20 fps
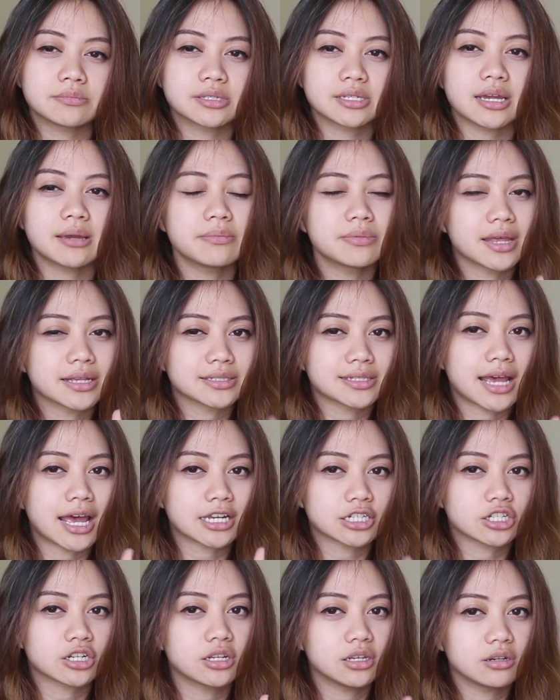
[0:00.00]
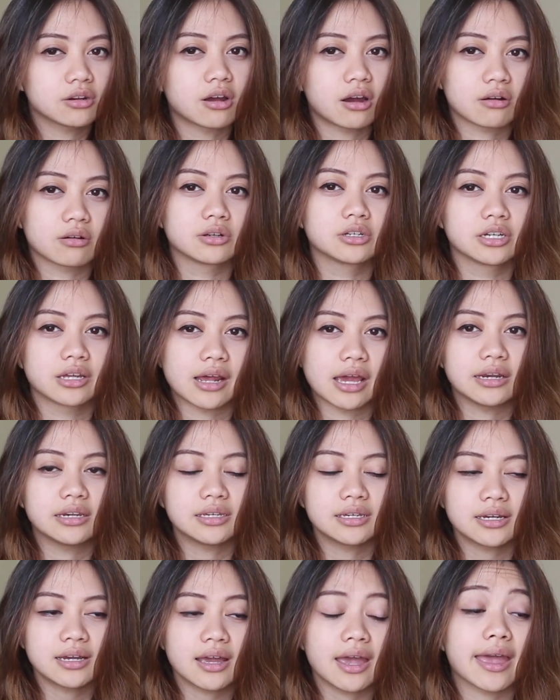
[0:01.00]
time, that's actually not a good
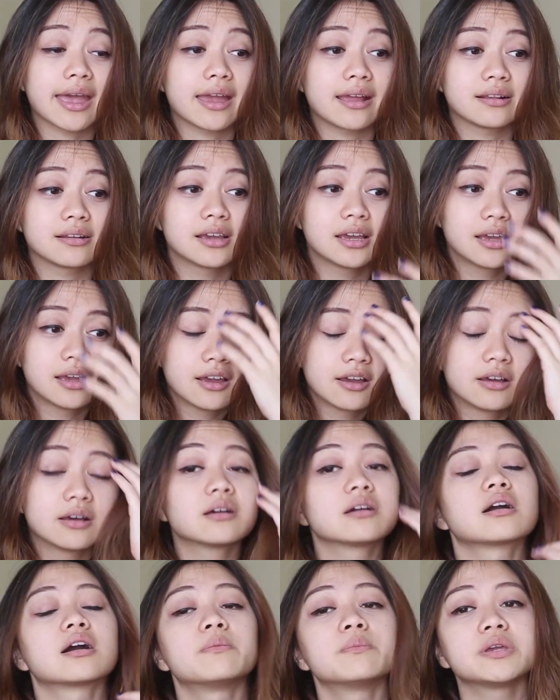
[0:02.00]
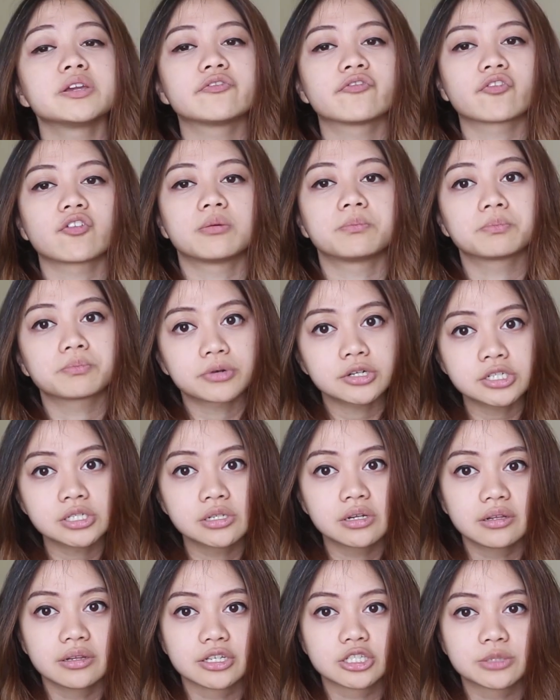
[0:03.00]
idea. And coming from
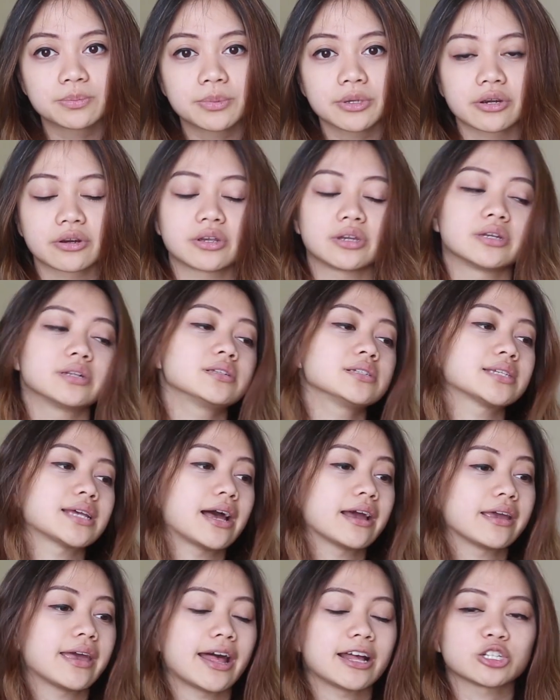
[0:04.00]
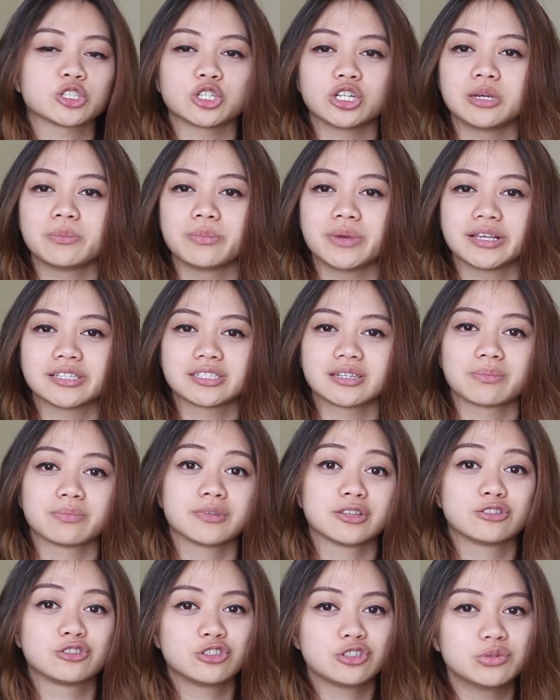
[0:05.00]
personal experience, I actually mix
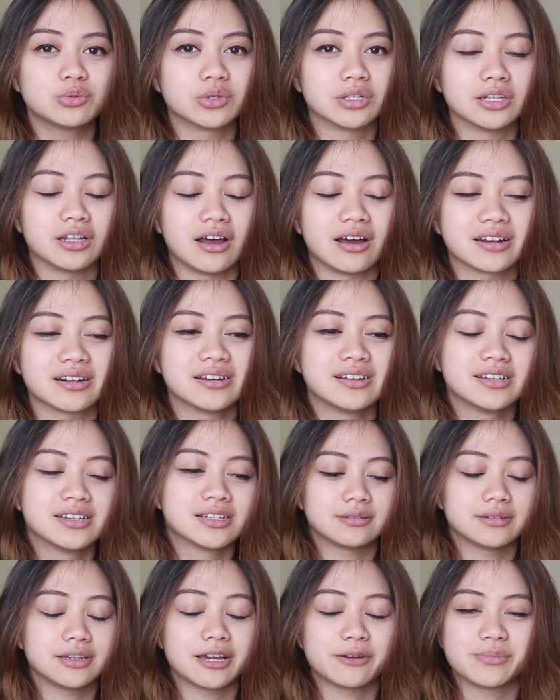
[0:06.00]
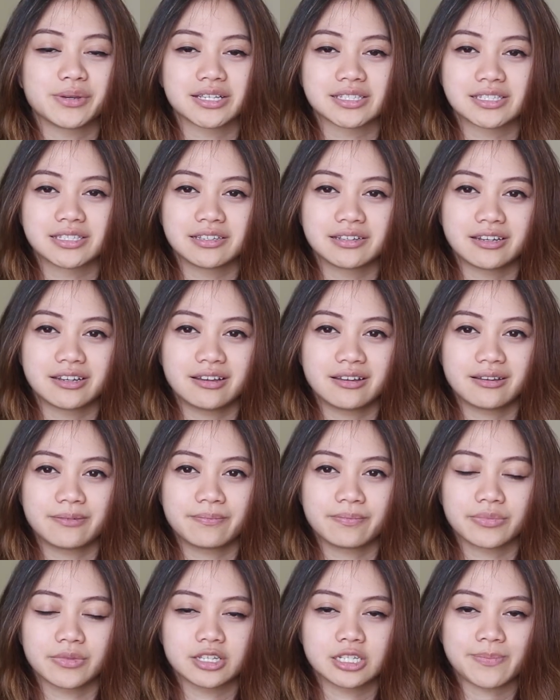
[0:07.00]
up the 2 a lot. Yeah, because
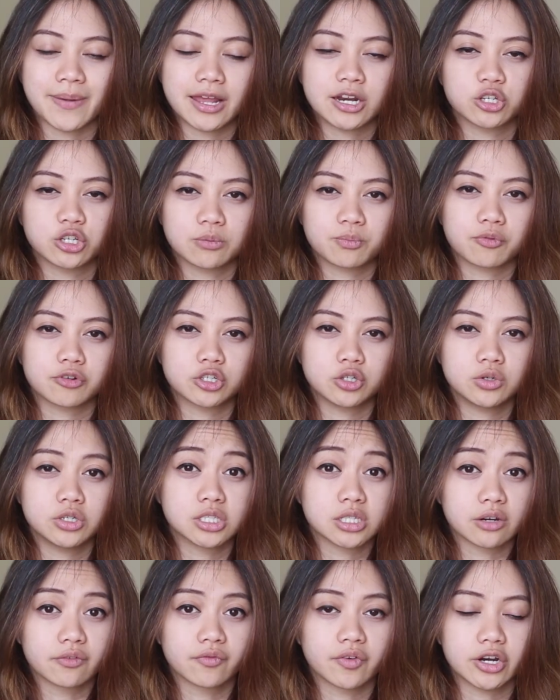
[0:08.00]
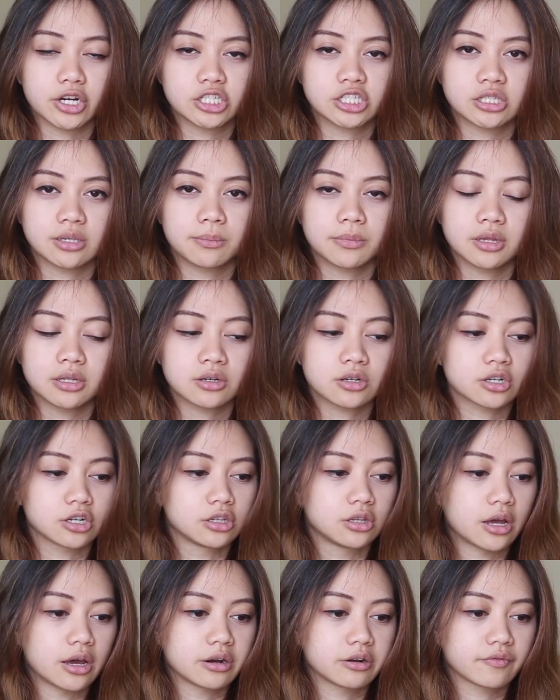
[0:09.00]
the Spanish and Portuguese are very similar. A
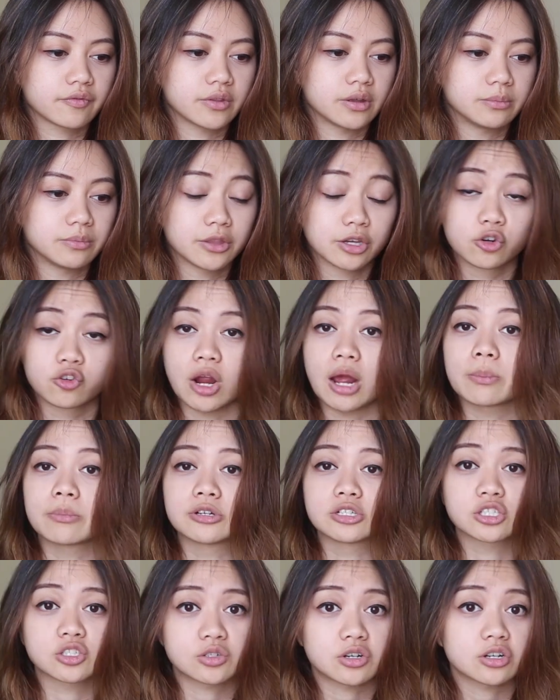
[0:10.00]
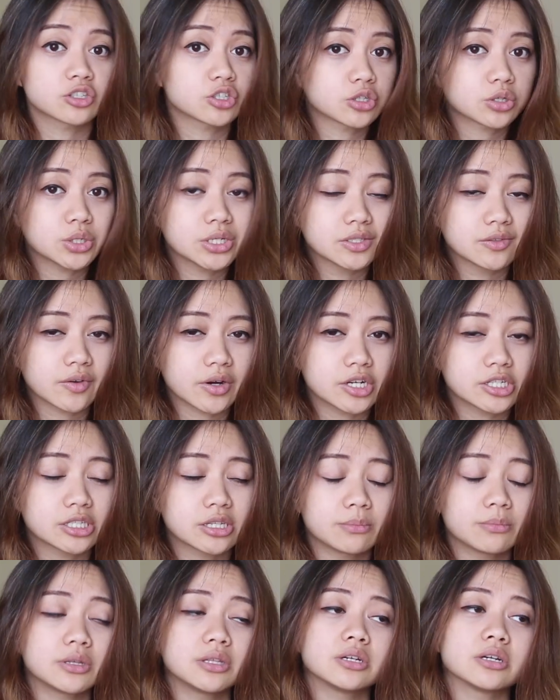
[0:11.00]
lot of the grammar structure is very
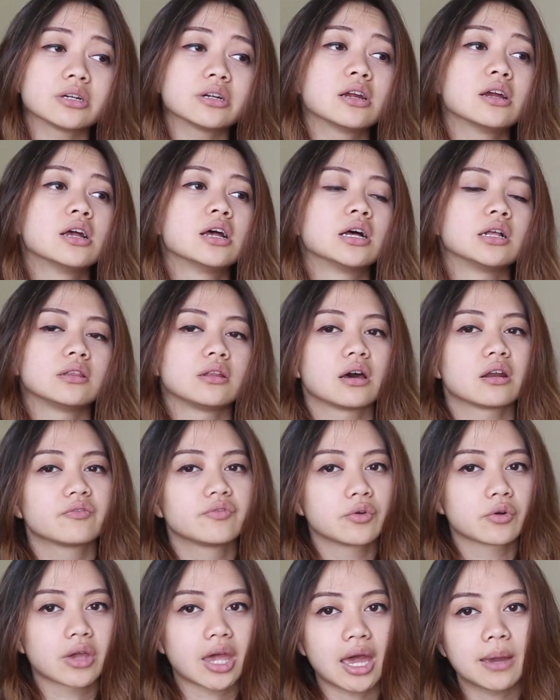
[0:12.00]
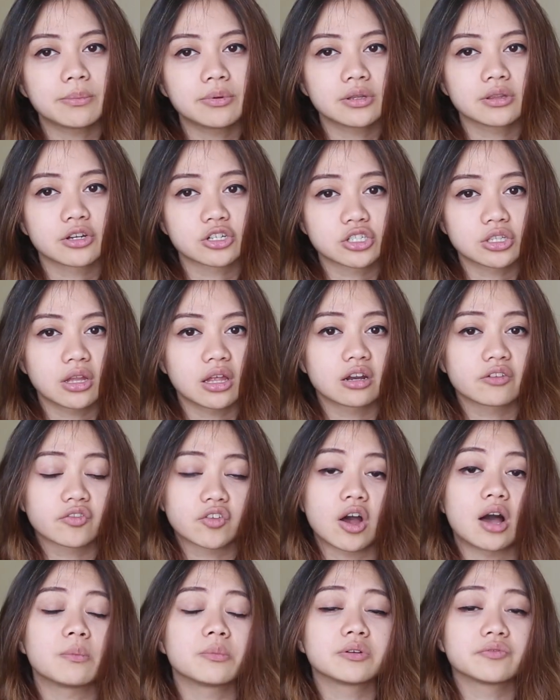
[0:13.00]
similar. A lot of vocabulary, there's a lot
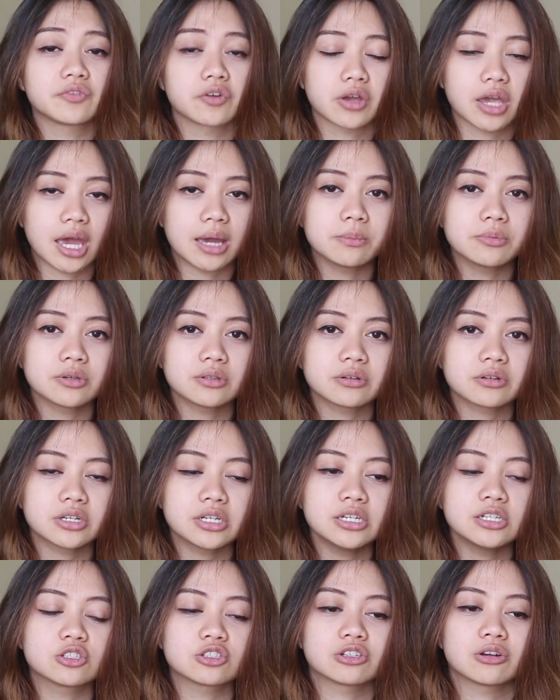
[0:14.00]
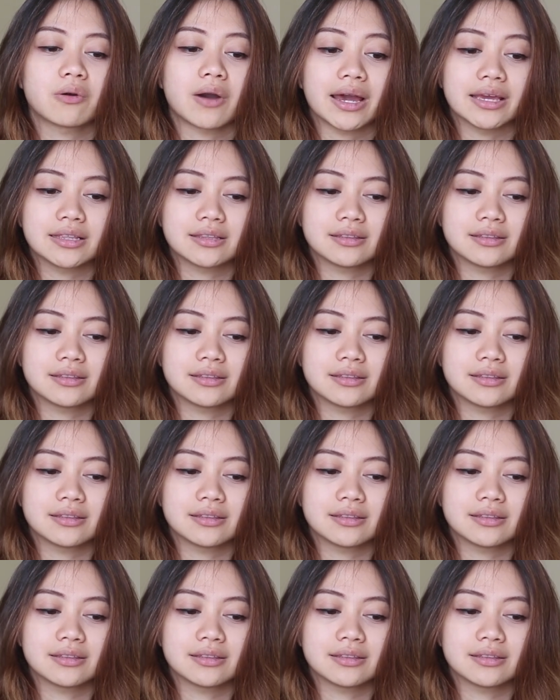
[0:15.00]
of common vocabulary. So